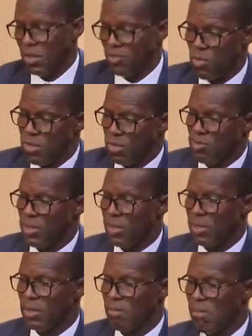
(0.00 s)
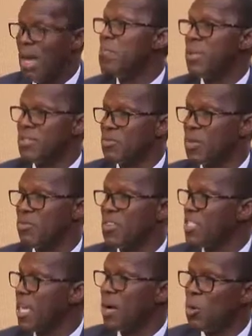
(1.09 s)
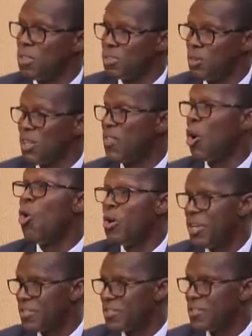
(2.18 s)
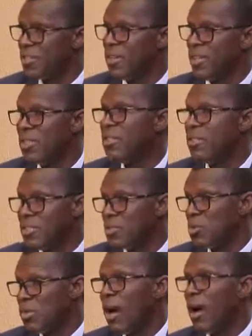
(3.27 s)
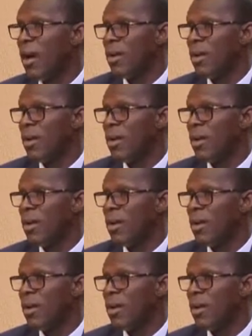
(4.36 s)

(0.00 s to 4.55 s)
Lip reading: if one of the members, one of the shareholders, one of the owners should die,